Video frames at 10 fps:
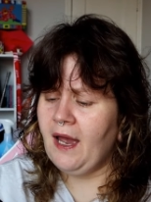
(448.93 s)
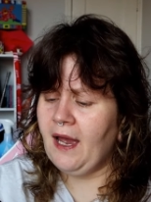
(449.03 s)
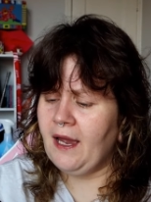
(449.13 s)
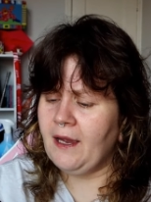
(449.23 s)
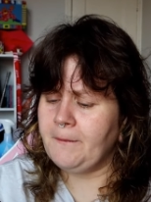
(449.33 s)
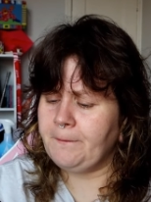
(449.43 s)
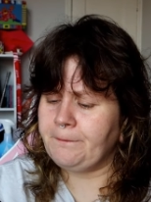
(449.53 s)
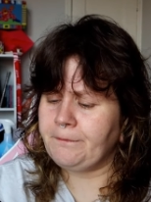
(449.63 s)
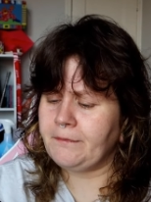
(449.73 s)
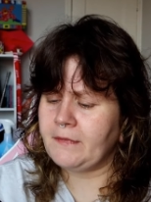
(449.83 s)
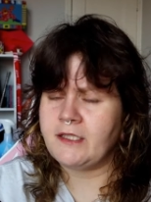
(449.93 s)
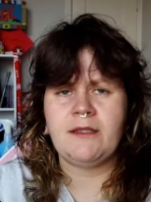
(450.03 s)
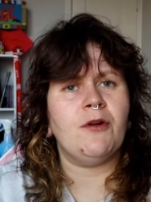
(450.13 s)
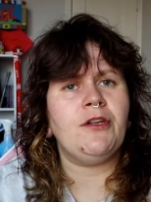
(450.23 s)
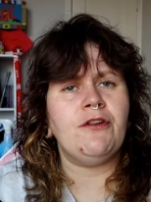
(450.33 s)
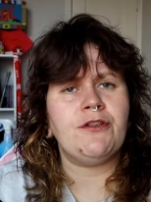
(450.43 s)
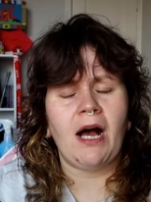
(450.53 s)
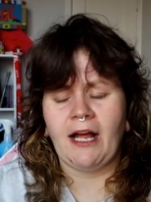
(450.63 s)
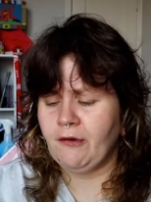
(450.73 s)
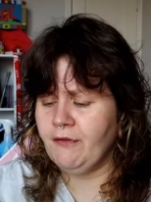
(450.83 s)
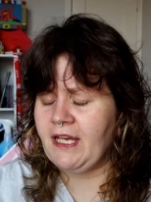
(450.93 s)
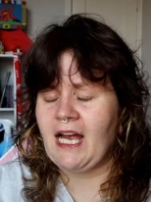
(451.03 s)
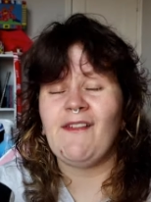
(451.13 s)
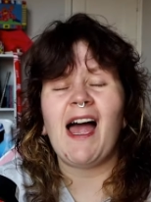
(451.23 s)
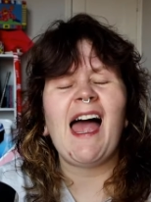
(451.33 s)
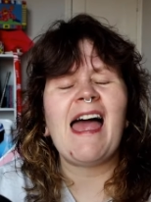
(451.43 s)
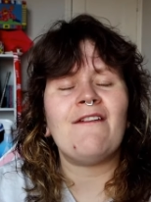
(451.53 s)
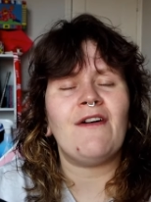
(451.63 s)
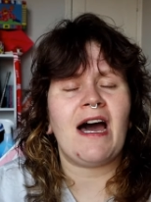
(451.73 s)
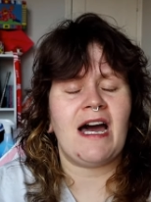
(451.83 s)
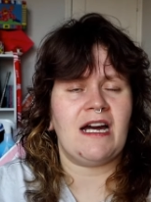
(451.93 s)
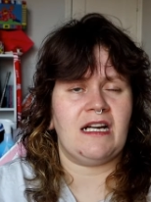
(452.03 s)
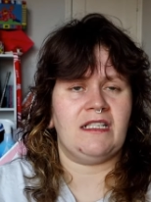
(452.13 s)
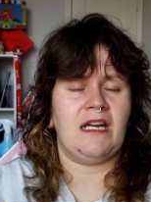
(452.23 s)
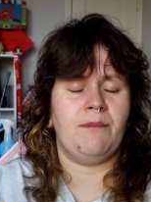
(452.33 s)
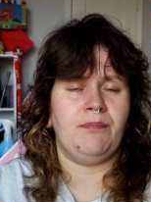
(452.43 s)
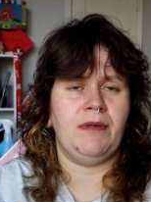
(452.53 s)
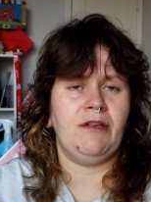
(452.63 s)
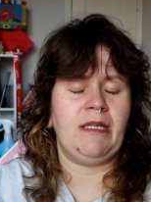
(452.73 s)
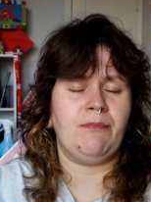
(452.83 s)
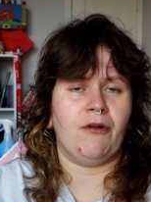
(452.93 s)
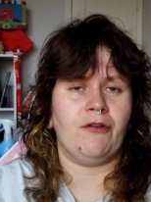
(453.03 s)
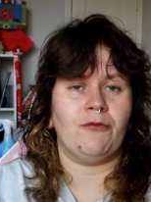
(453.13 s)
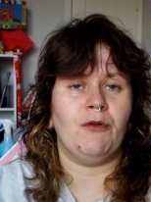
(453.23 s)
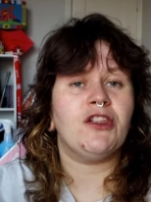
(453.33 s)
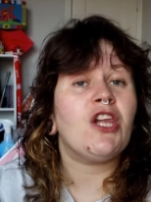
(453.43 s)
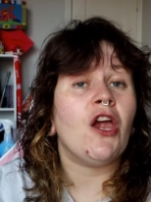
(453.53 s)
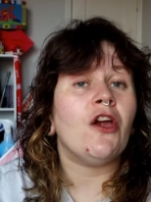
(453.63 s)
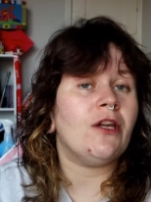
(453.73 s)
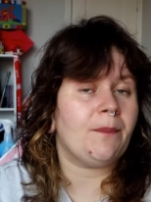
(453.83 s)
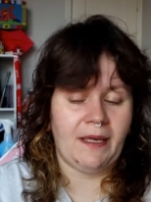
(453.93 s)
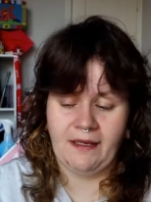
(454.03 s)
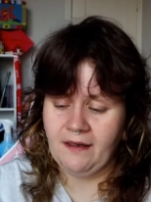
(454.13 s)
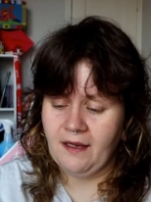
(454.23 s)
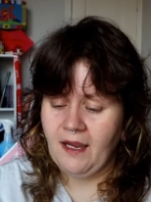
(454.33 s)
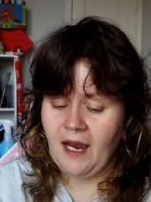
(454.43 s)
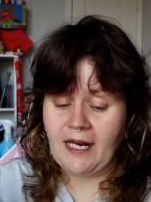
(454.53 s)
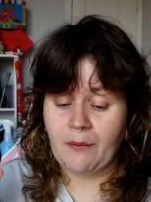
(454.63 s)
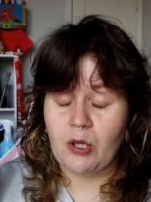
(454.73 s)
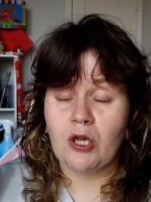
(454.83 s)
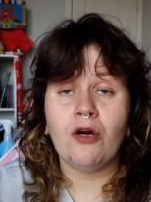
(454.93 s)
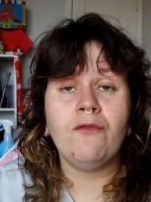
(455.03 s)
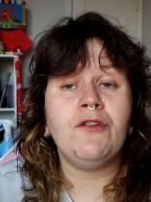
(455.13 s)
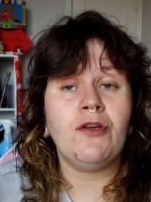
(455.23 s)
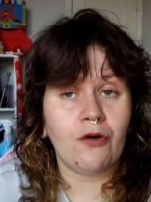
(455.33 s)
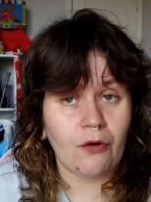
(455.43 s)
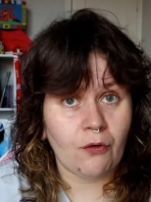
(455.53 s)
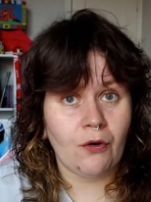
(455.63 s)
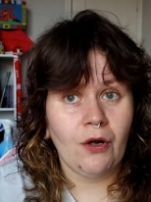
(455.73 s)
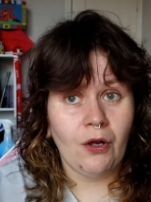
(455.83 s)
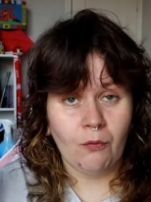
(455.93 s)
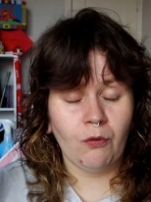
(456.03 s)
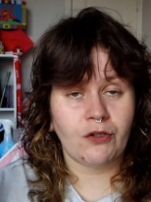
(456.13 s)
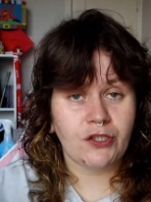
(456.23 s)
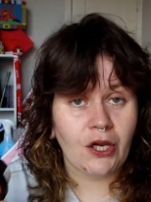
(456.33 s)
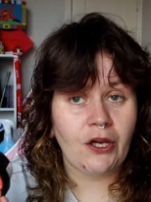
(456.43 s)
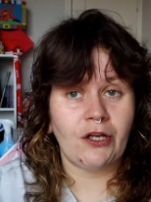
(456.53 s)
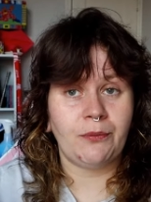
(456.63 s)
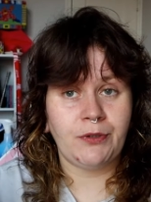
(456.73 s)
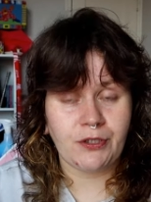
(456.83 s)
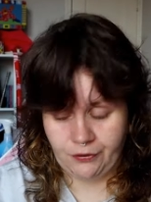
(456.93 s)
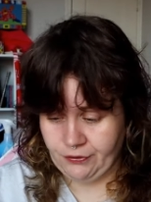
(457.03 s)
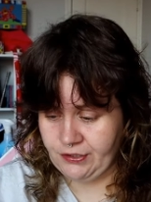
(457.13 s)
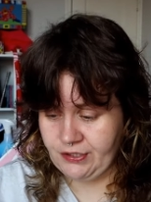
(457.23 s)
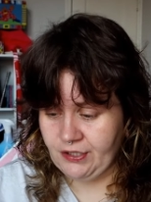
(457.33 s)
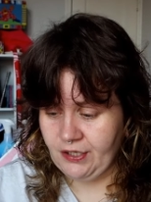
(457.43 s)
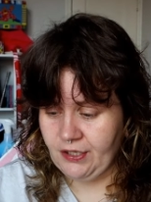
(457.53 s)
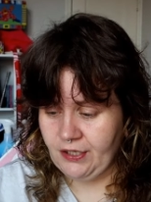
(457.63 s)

um, some unusual, I don't think I've ever had a beauty product with turnip in, and I would love to know what turnip does